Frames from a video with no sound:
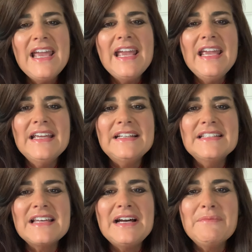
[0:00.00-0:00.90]

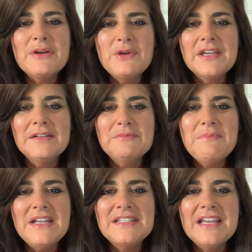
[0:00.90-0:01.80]
and that we can
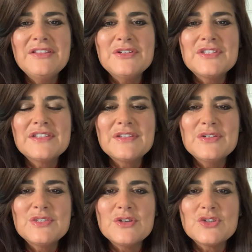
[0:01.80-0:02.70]
maintain those
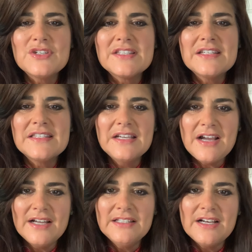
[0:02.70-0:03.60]
social distancing
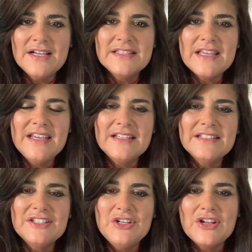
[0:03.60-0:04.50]
guidelines and
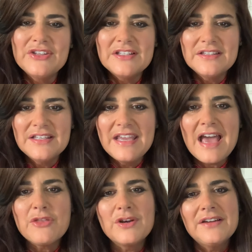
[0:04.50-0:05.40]
the
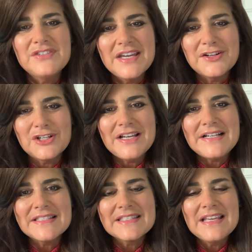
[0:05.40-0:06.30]
gathering of 10 or
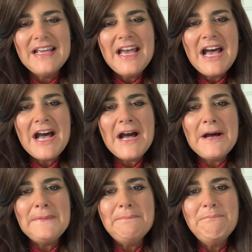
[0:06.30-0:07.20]
less.
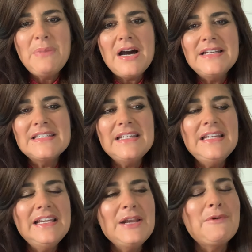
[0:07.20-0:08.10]
But
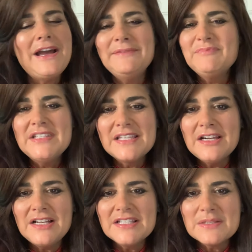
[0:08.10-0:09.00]
anyway, let's get
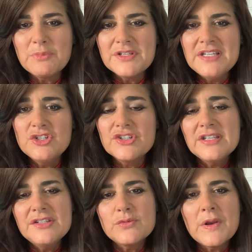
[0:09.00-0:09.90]
on to some procedures.
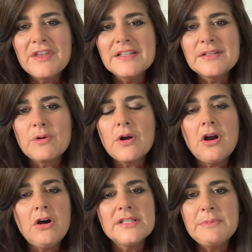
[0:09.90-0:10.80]
These were things that were
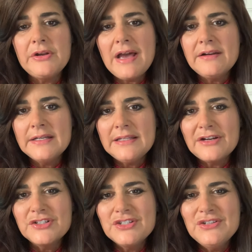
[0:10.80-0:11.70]
all spelled out in a
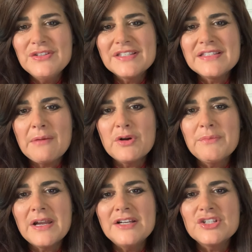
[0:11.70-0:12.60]
letter to you this summer,
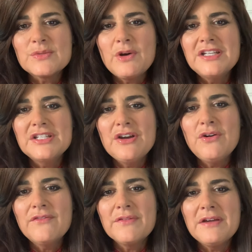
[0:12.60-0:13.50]
but I just wanted to
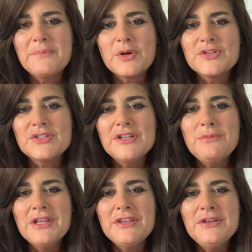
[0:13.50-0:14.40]
go over them personally
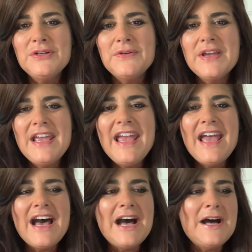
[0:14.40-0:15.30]
with you
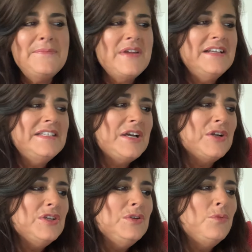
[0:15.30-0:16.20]
and tell
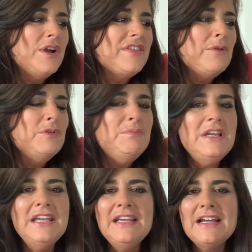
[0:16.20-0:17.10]
you what they would
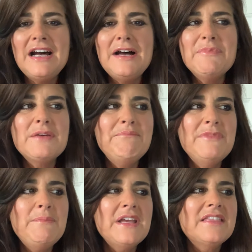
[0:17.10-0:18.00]
be.
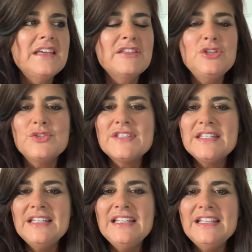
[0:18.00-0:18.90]
The big thing that you'll
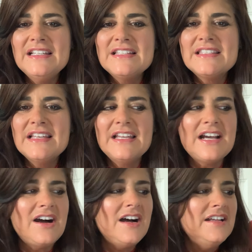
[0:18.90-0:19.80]
see is that
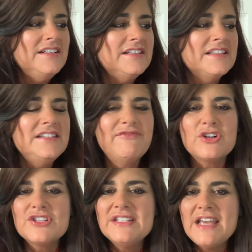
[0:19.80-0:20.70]
on the
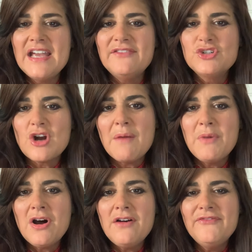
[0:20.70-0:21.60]
first day of
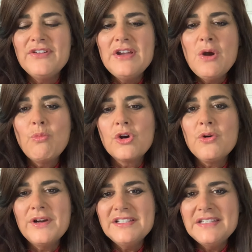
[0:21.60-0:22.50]
drop-off, we're
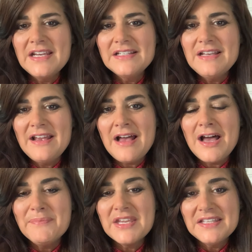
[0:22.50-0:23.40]
going to take
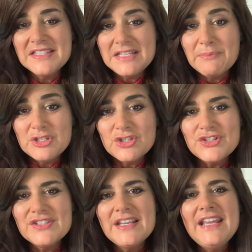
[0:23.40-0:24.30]
the kids'
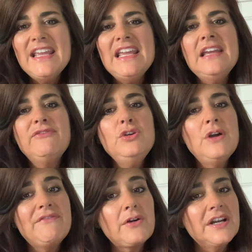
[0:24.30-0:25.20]
temperatures, If you
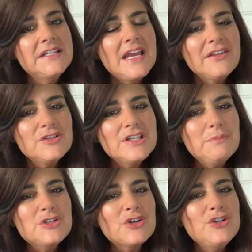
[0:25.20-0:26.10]
have already taken their
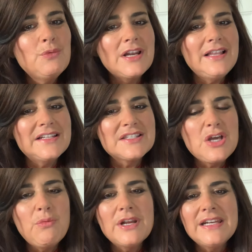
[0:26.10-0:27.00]
temperature and you want to let us
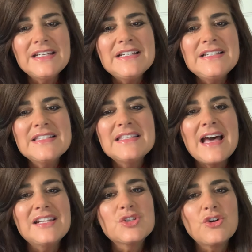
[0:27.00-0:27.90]
know what it is,
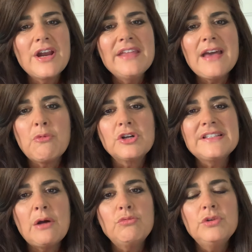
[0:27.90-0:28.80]
that is great. That worked
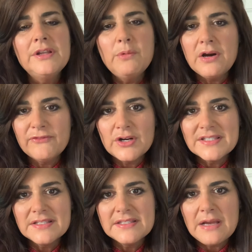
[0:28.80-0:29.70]
out really well for us
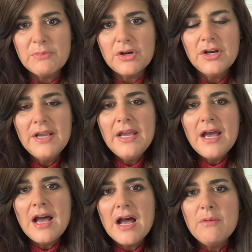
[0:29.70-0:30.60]
this summer.
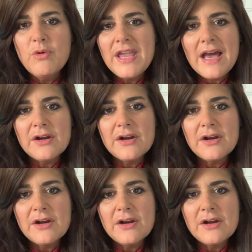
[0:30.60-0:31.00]
We had